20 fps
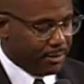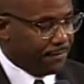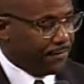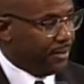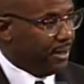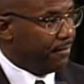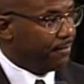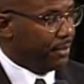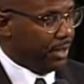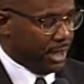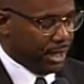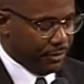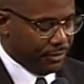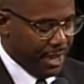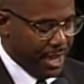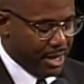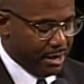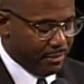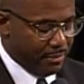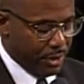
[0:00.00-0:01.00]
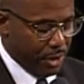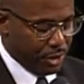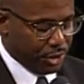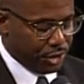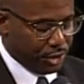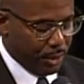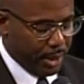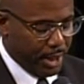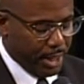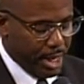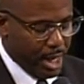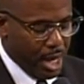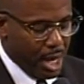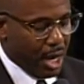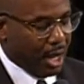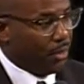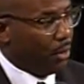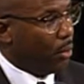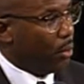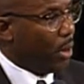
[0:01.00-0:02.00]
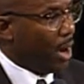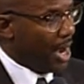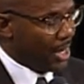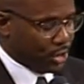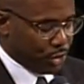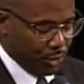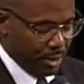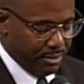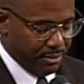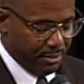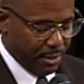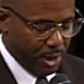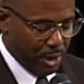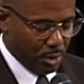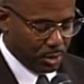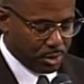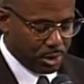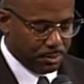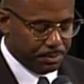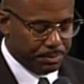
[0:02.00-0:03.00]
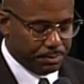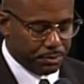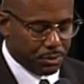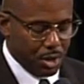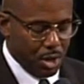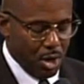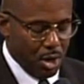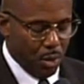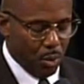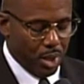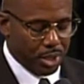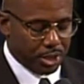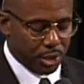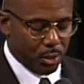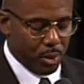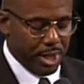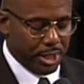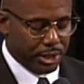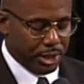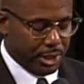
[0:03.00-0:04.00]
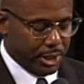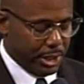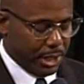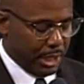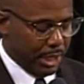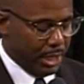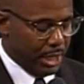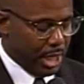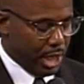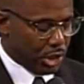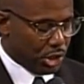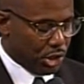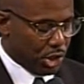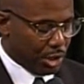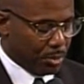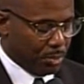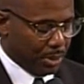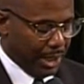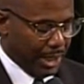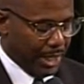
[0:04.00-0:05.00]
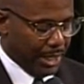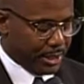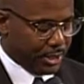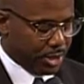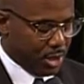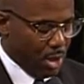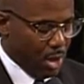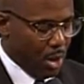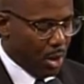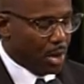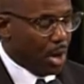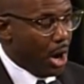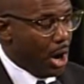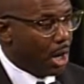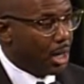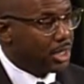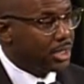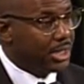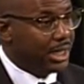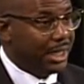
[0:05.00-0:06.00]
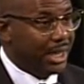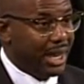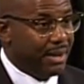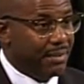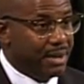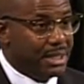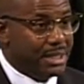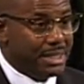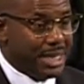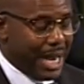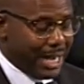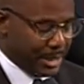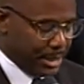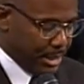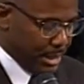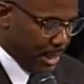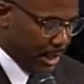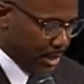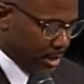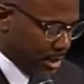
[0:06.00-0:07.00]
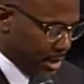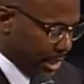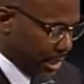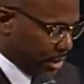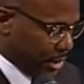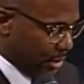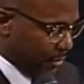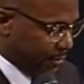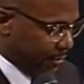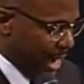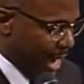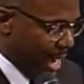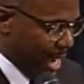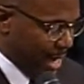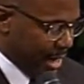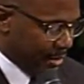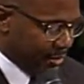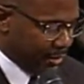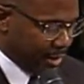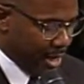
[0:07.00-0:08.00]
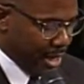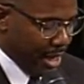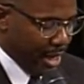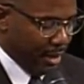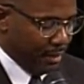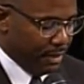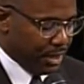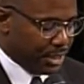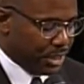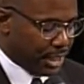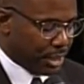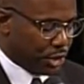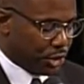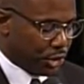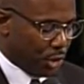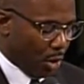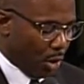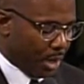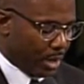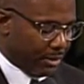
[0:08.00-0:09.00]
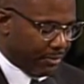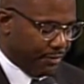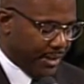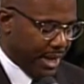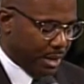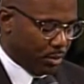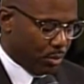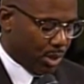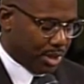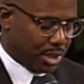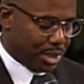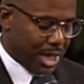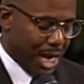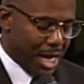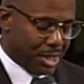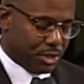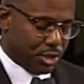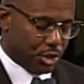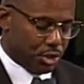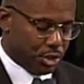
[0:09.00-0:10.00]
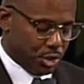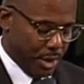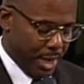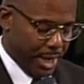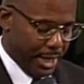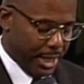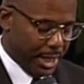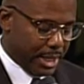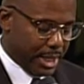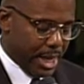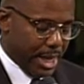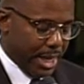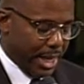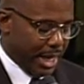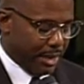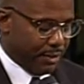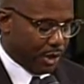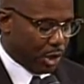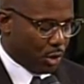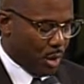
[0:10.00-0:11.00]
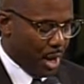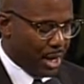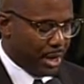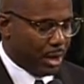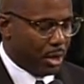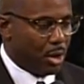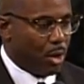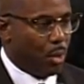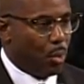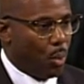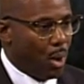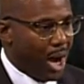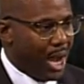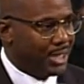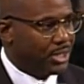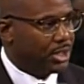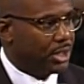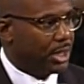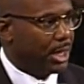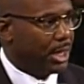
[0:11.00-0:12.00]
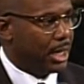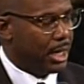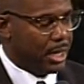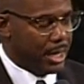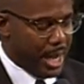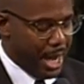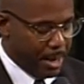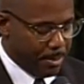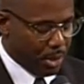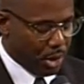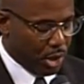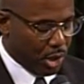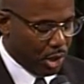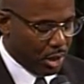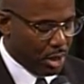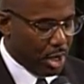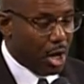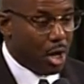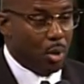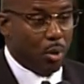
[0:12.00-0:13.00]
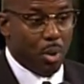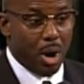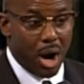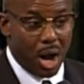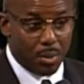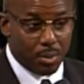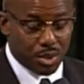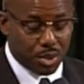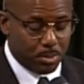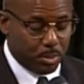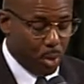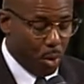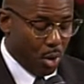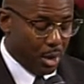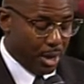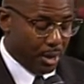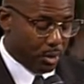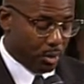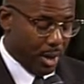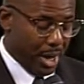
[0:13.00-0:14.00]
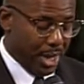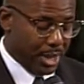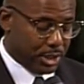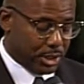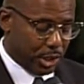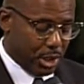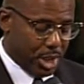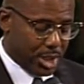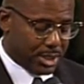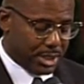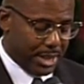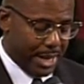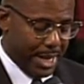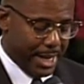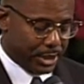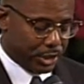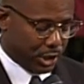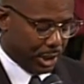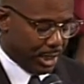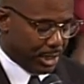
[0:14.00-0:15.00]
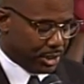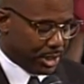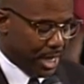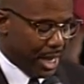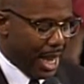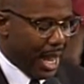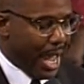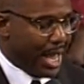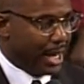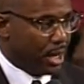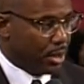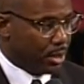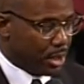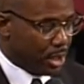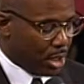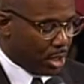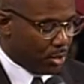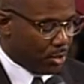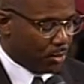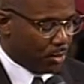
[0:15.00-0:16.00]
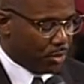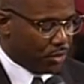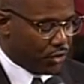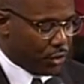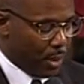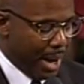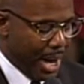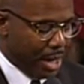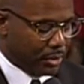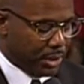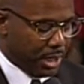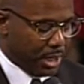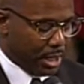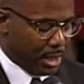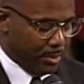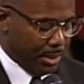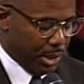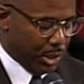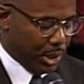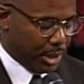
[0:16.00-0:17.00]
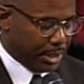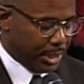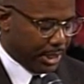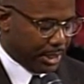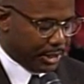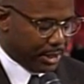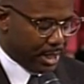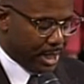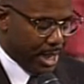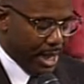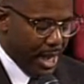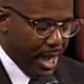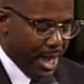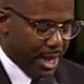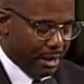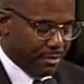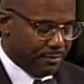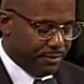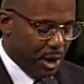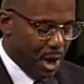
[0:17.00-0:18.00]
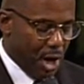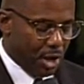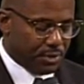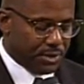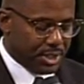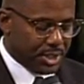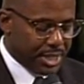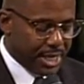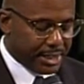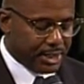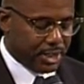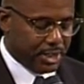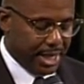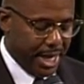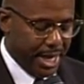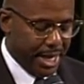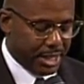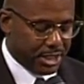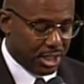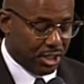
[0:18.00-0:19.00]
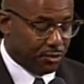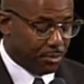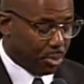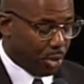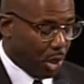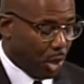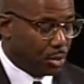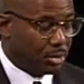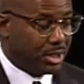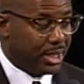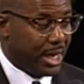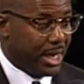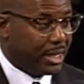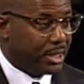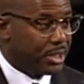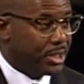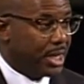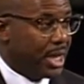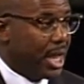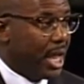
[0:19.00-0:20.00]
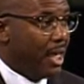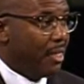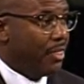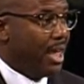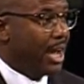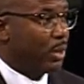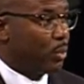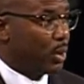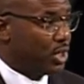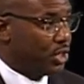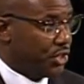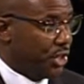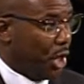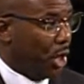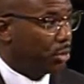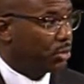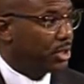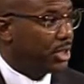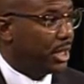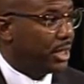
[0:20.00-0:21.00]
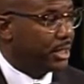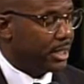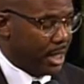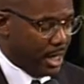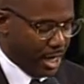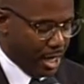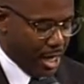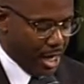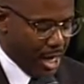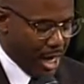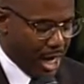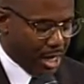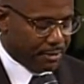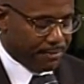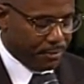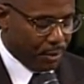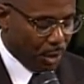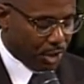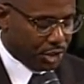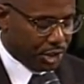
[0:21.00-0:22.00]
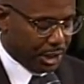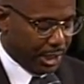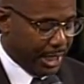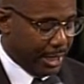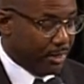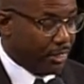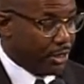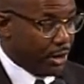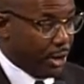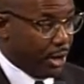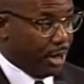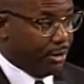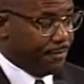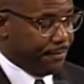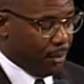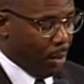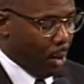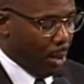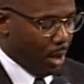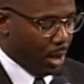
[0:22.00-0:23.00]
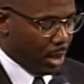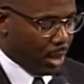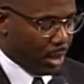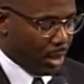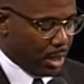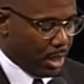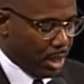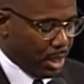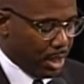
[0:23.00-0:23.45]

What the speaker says: the 50th anniversary of the Watts Revolt, which originally took place on August 11, 1965. This historic event was concentrated in the greater Watts neighborhood, where I was born and raised in Los Angeles, and in the surrounding communities, and involved 6 days of protests that resulted, unfortunately, in 34